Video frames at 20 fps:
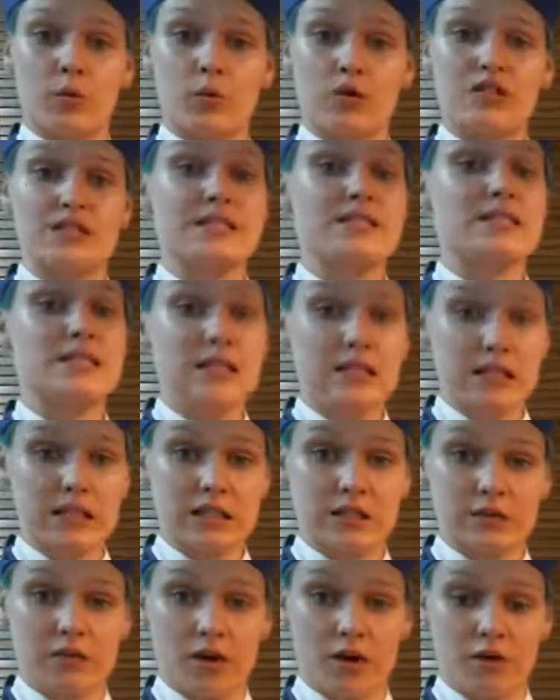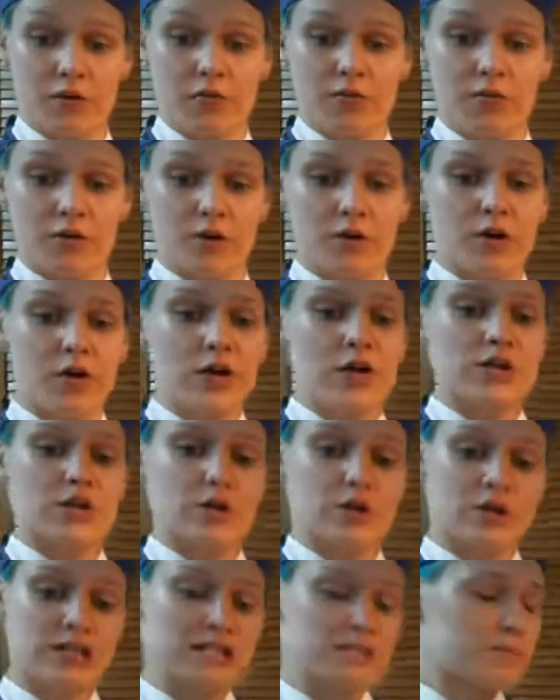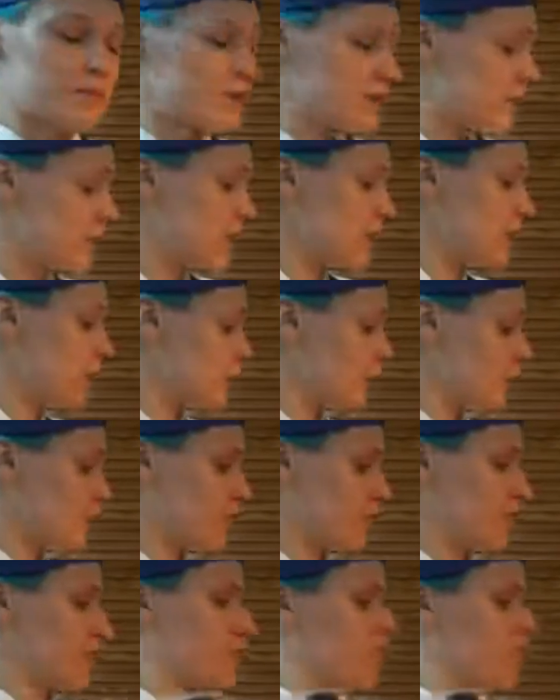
which is silken tofu. So this particular tofu,